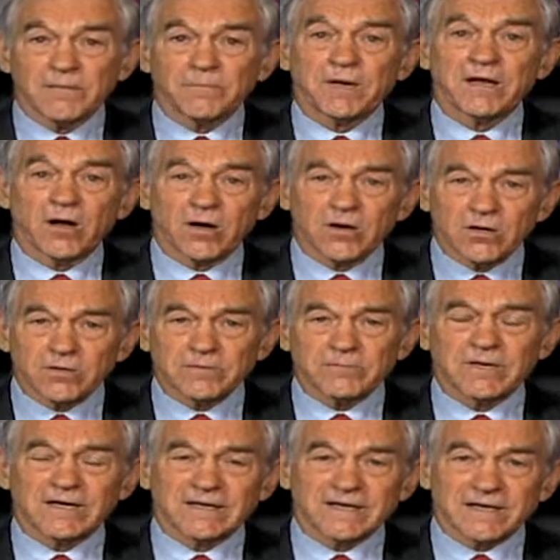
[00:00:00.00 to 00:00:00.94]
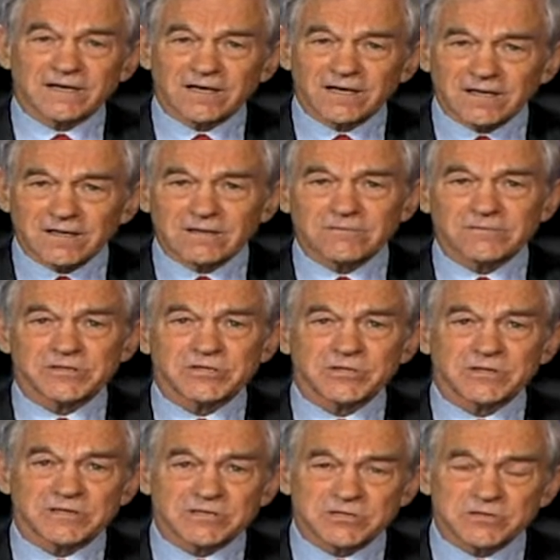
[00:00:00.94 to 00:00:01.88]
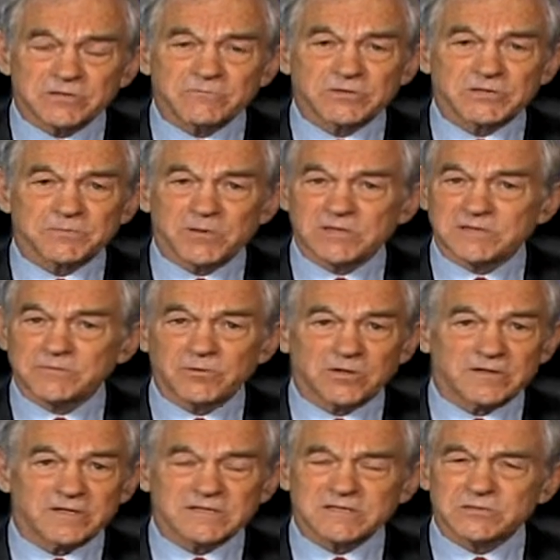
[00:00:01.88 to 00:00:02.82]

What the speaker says: But ultimately, Congress should assume responsibility.